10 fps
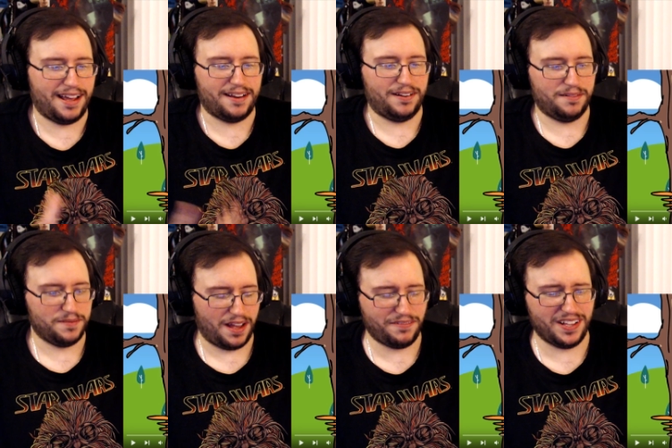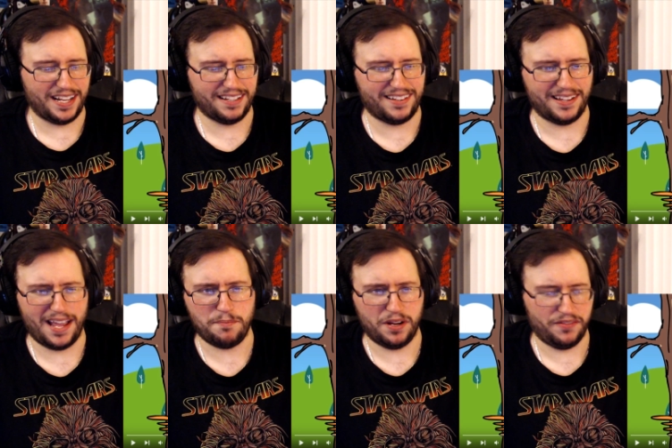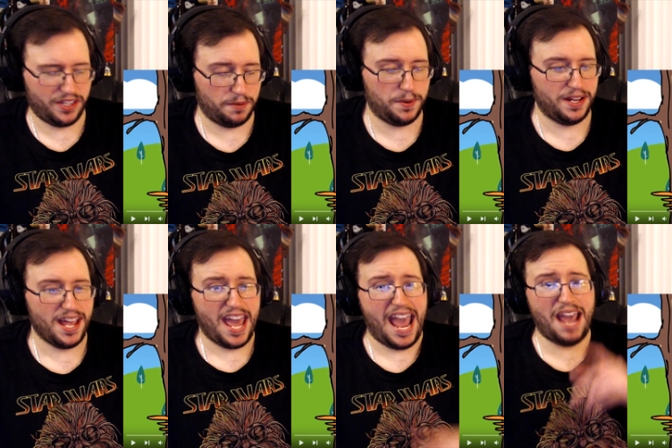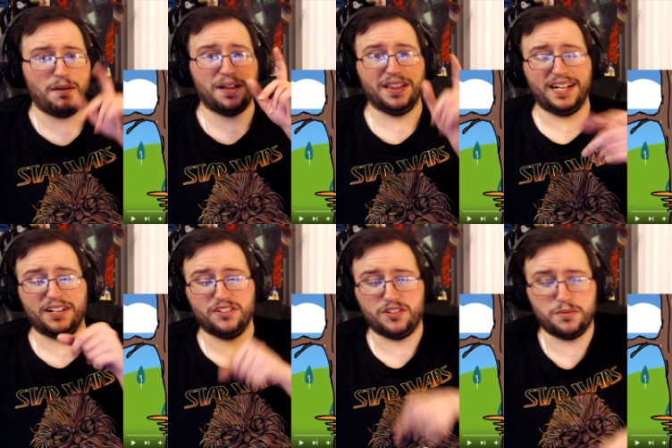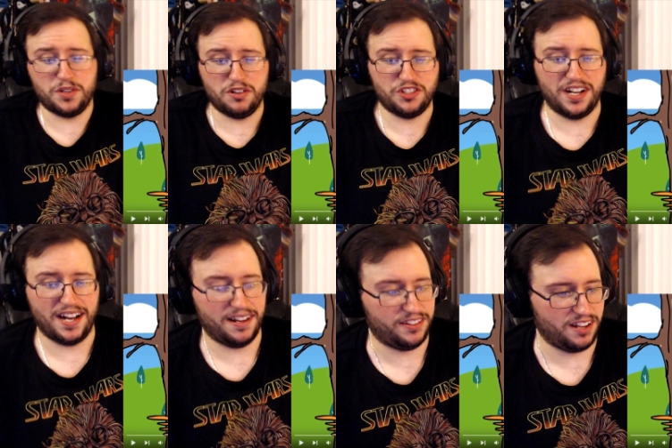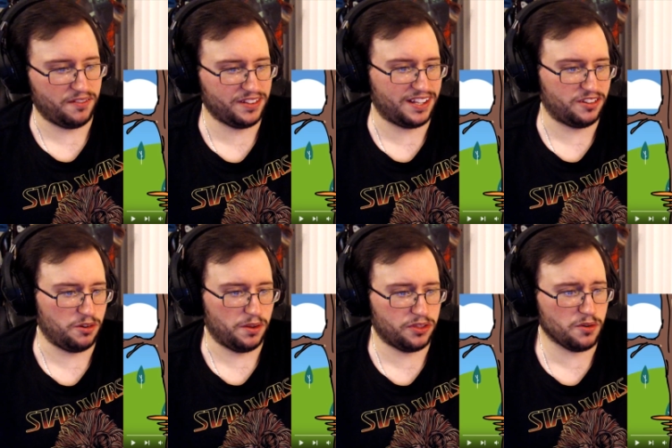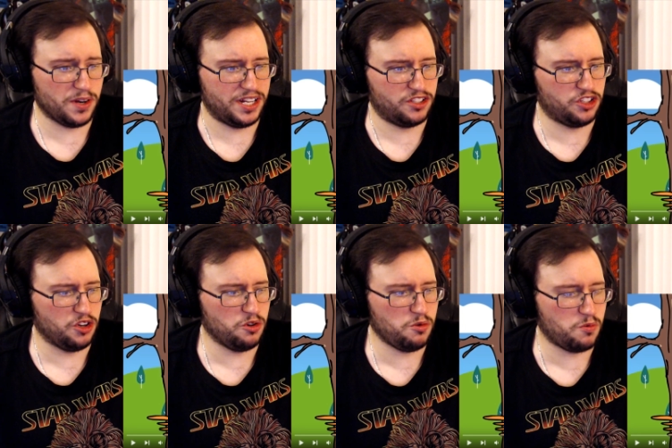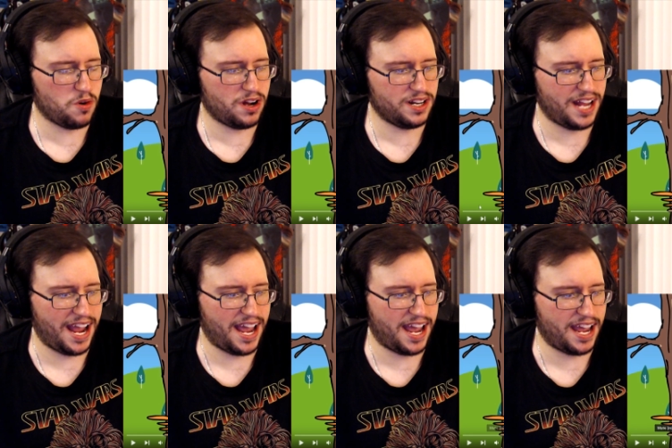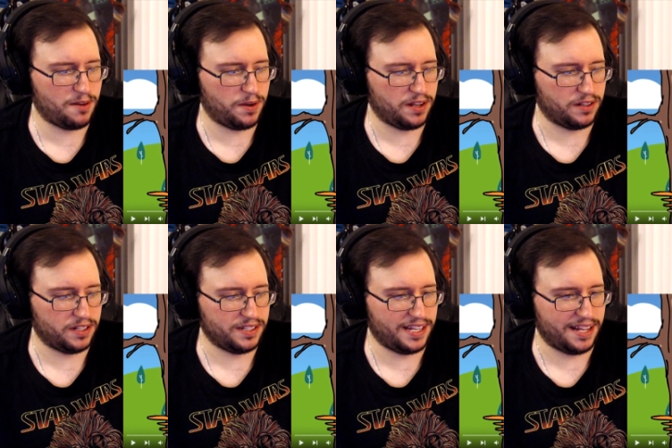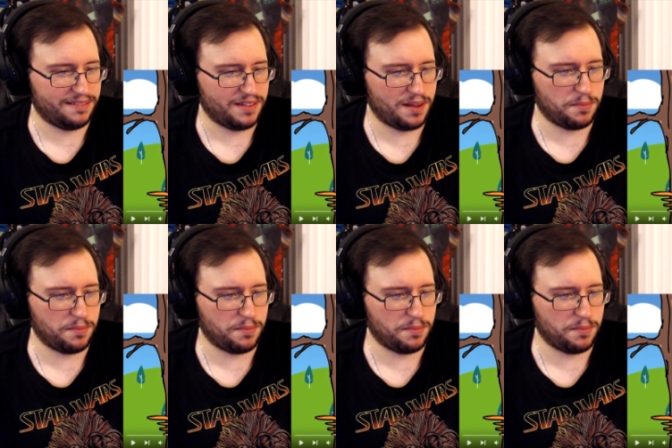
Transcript: I don't know. I feel like it's not that big of a deal. But anyway, link in the description. Go check it out yourself. Let's get to it. Three, two, one, and wait, hold on. Yeah, and